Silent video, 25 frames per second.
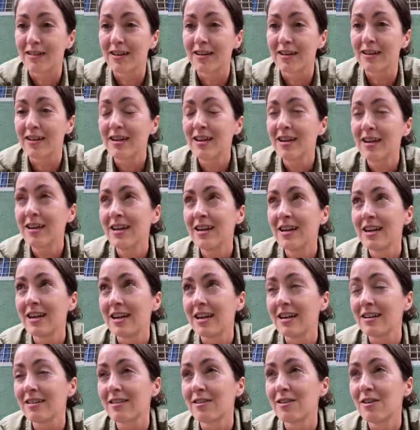And
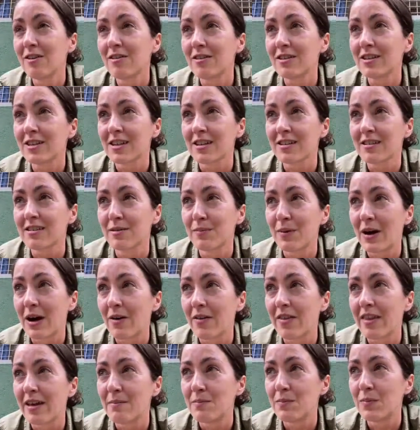it's not just
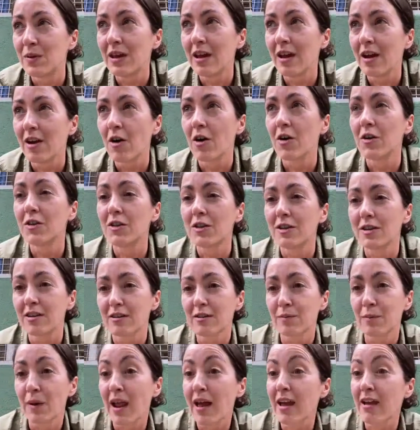about them being on
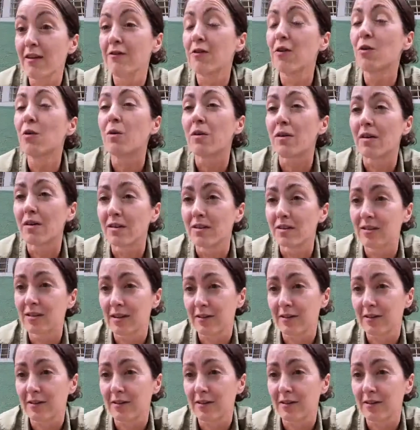display for us.